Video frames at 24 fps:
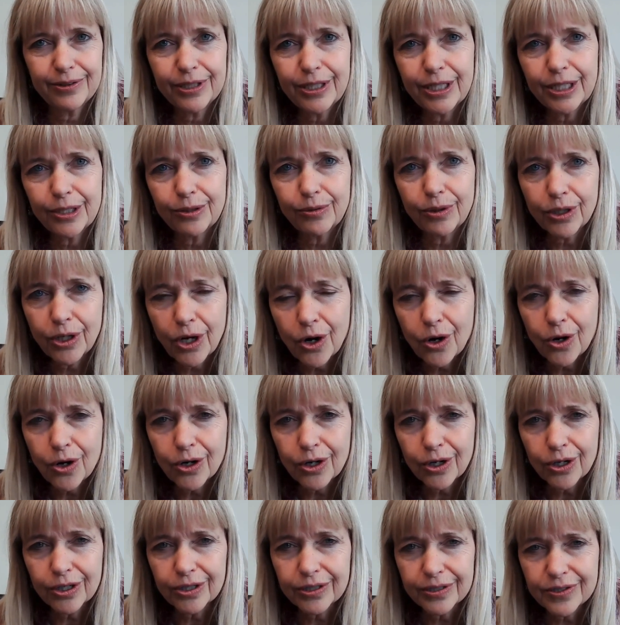a
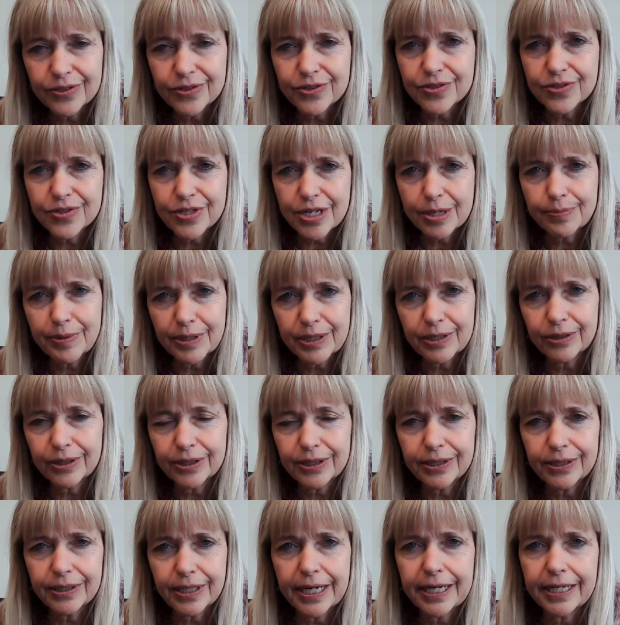car is
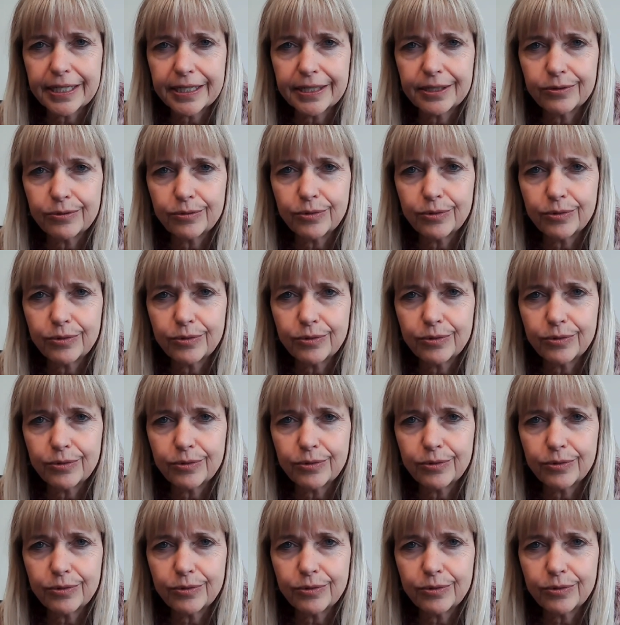typically